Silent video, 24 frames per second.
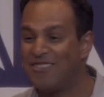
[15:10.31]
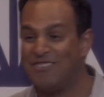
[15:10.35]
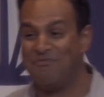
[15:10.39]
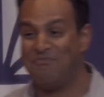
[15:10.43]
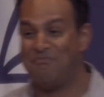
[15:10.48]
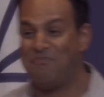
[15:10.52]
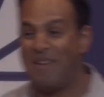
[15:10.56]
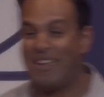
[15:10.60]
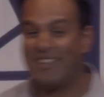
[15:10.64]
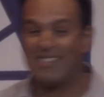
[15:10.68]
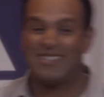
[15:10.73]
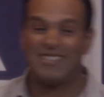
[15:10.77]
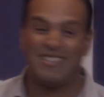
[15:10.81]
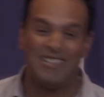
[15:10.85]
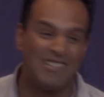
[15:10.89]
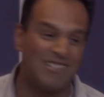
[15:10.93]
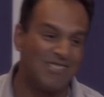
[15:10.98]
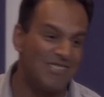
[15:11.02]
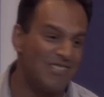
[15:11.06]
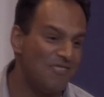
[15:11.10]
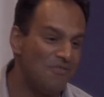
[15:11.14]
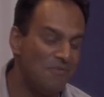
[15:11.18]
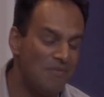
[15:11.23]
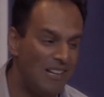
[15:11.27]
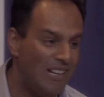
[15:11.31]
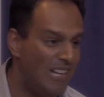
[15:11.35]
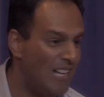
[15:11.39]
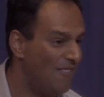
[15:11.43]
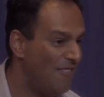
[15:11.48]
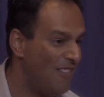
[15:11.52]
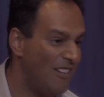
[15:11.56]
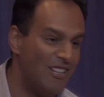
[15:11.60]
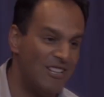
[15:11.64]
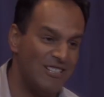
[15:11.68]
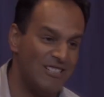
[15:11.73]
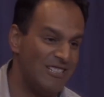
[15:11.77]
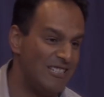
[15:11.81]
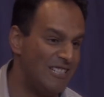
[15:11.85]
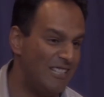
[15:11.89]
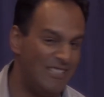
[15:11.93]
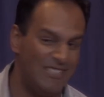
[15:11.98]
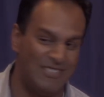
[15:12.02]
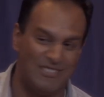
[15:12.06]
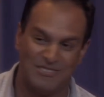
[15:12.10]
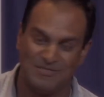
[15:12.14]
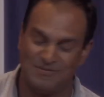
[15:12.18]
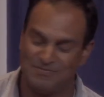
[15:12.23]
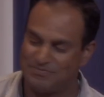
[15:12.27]
of the best years of my life, I gotta tell
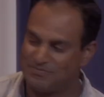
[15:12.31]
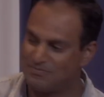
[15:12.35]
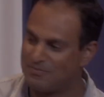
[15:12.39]
you.